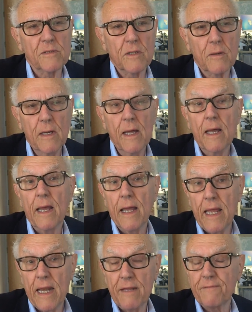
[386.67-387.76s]
So
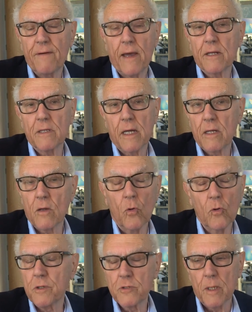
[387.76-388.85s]
in effect, I got all the